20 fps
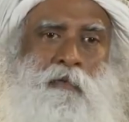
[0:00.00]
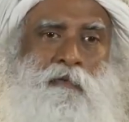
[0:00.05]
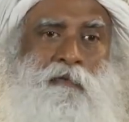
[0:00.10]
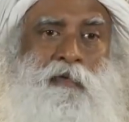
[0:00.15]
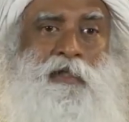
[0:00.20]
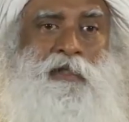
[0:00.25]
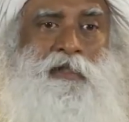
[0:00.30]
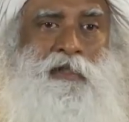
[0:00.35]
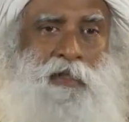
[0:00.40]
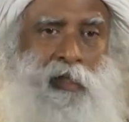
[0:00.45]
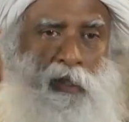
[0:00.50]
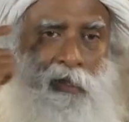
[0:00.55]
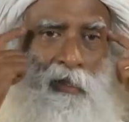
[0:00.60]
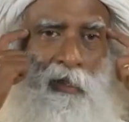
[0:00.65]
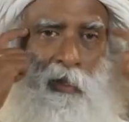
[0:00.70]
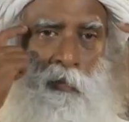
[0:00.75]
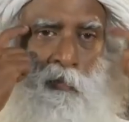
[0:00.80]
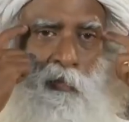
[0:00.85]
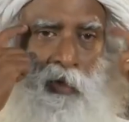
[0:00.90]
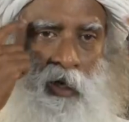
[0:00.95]
With
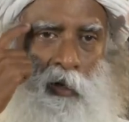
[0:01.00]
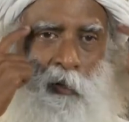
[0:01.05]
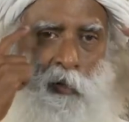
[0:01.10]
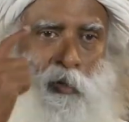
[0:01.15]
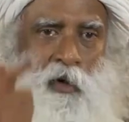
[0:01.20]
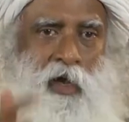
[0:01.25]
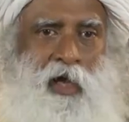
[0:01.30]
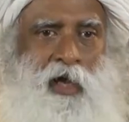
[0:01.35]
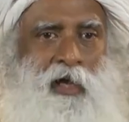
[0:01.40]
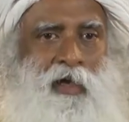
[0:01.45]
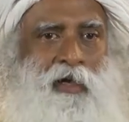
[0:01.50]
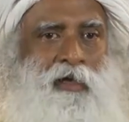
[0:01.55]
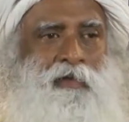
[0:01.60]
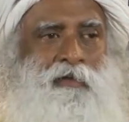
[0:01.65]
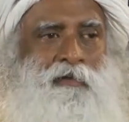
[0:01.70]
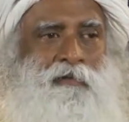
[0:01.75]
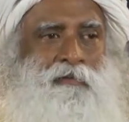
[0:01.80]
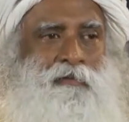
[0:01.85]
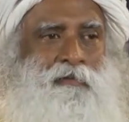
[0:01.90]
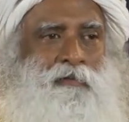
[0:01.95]
such a big
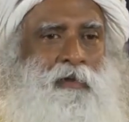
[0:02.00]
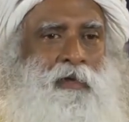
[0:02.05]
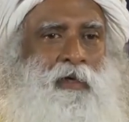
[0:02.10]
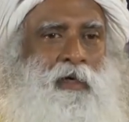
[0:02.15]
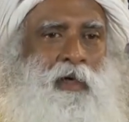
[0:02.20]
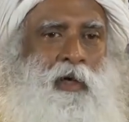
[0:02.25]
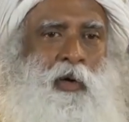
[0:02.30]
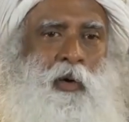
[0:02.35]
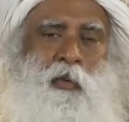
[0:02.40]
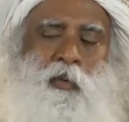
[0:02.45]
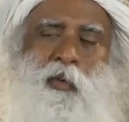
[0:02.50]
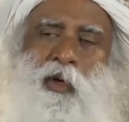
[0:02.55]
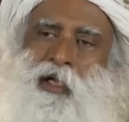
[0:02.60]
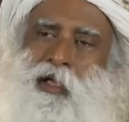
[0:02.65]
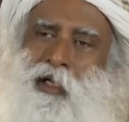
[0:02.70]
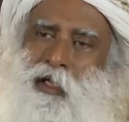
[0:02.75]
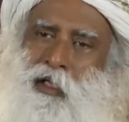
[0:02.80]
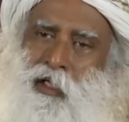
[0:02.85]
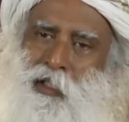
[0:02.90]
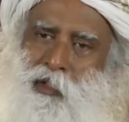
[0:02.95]
brain,
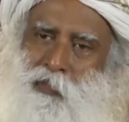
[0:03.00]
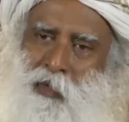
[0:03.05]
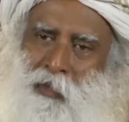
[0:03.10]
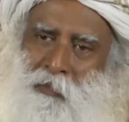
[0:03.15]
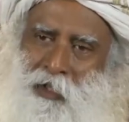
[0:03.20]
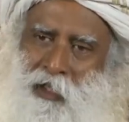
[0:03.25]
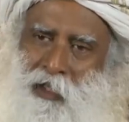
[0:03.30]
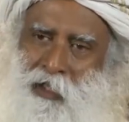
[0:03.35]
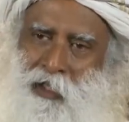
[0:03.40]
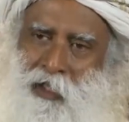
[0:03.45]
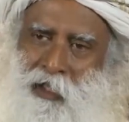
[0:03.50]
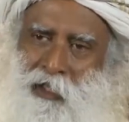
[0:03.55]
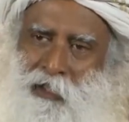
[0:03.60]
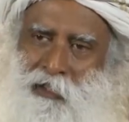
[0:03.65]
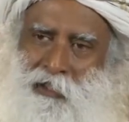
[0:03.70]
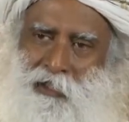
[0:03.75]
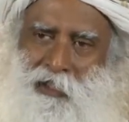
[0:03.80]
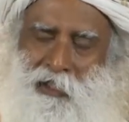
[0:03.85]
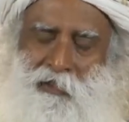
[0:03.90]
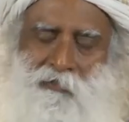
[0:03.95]
when an earthworm can earn
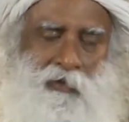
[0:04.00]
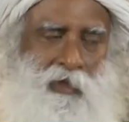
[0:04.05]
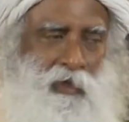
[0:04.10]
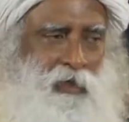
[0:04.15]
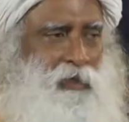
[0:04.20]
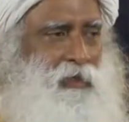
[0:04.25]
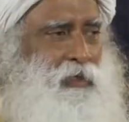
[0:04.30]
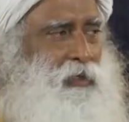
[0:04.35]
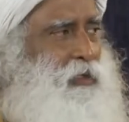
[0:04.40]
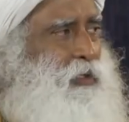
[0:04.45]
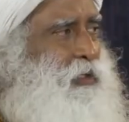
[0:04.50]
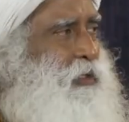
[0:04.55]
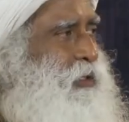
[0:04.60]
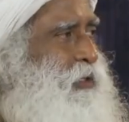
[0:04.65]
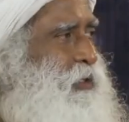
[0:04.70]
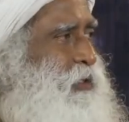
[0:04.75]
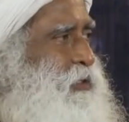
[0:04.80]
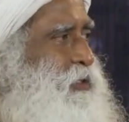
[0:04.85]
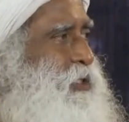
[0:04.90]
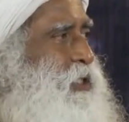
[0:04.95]
its living,
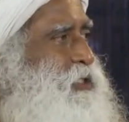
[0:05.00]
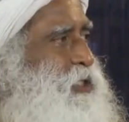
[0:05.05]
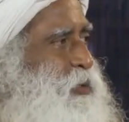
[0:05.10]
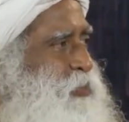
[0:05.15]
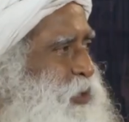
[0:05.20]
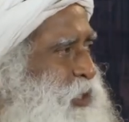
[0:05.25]
such a